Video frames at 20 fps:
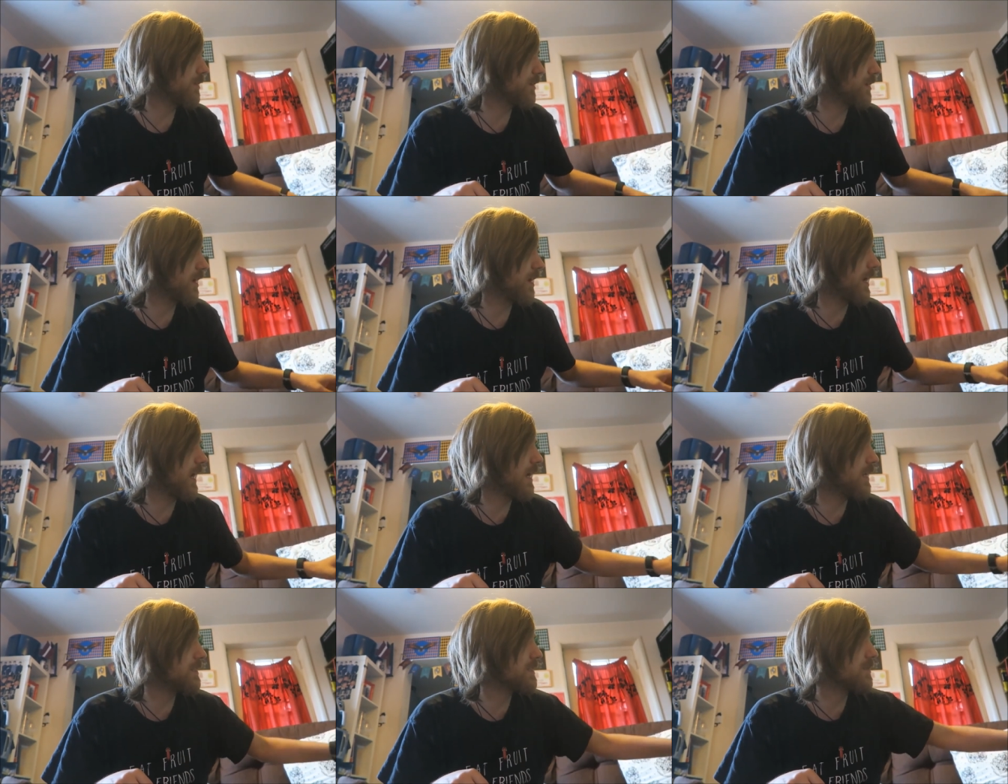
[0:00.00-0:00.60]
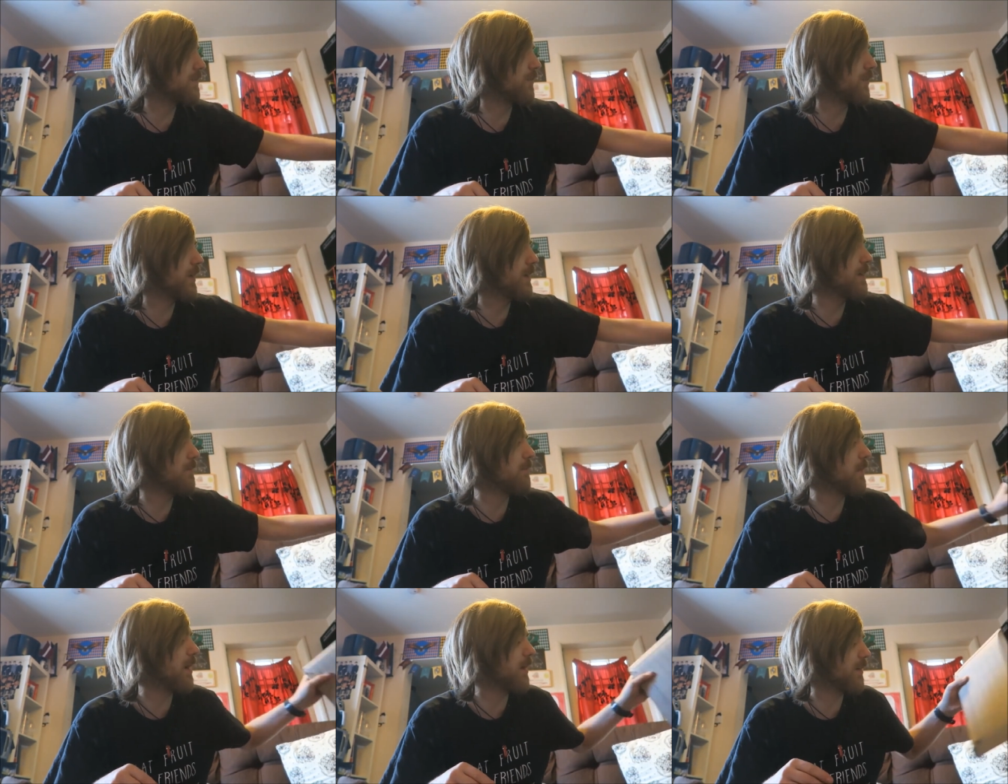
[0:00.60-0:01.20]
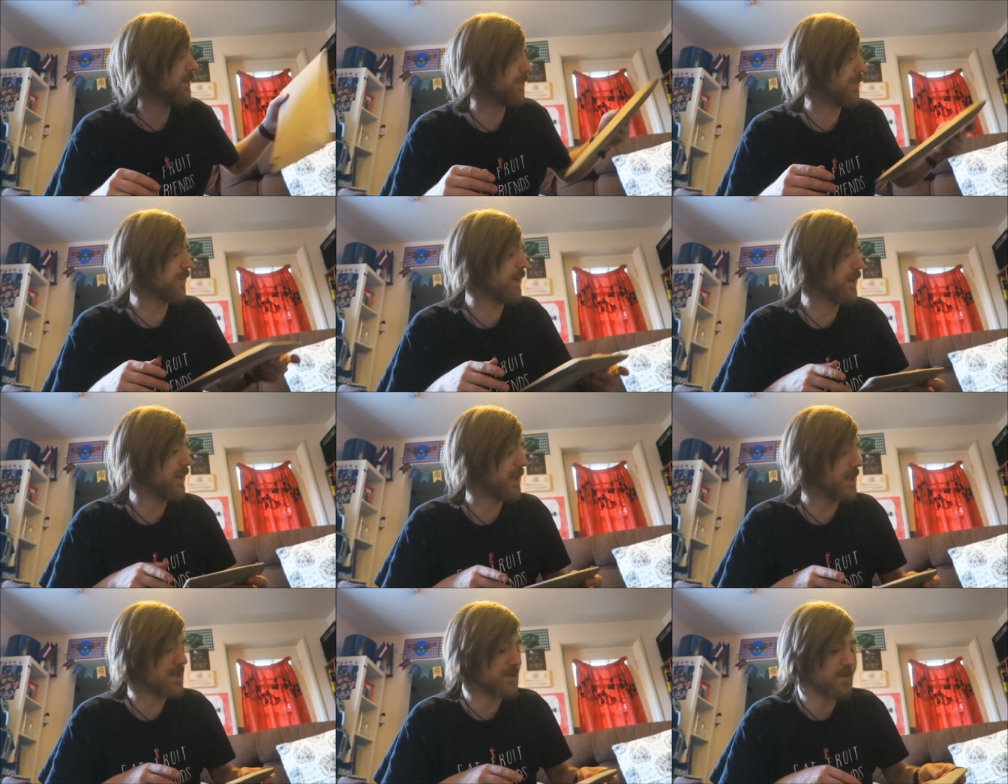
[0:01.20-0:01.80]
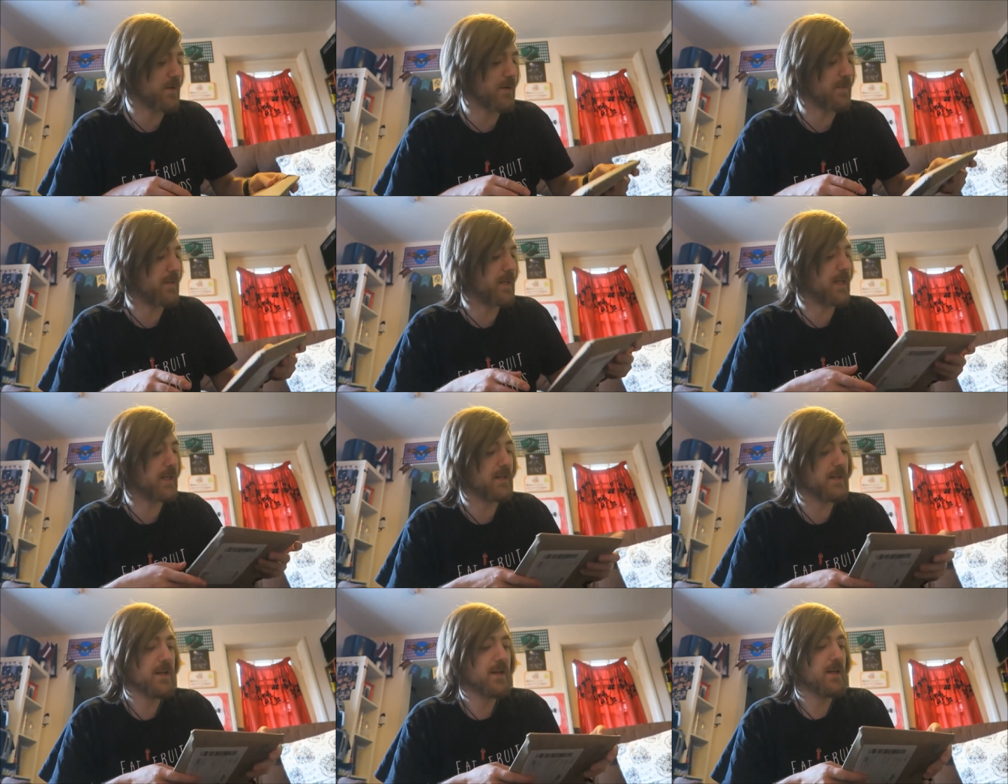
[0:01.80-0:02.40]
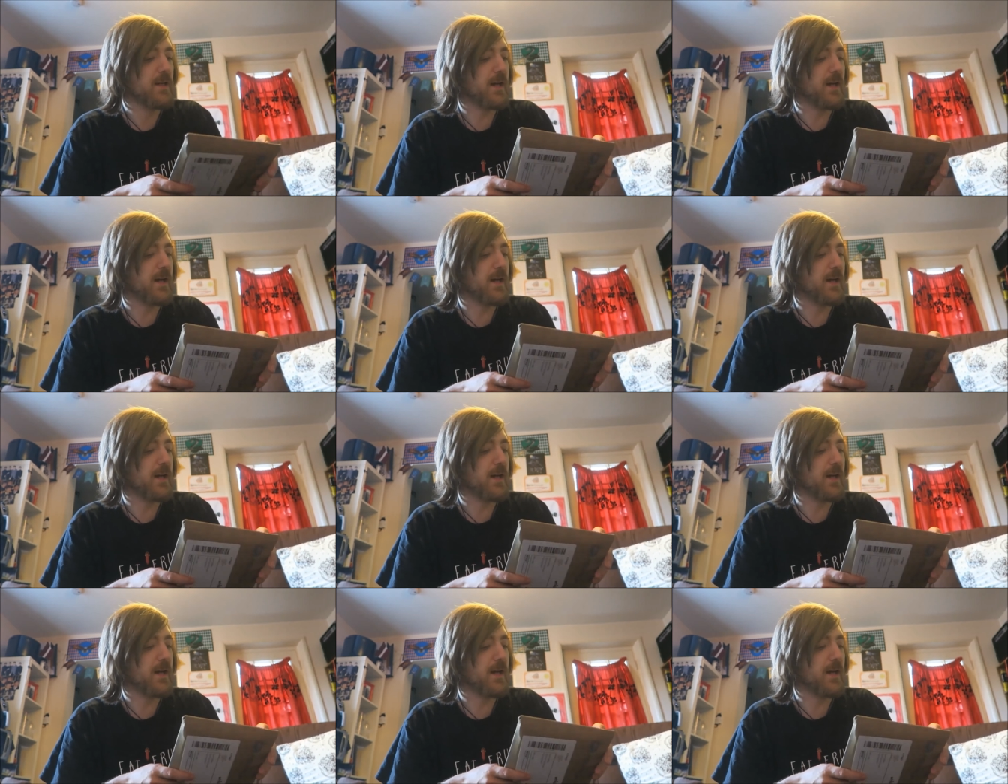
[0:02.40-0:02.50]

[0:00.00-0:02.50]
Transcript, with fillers: Hands-free, mic-free, that's what I mean.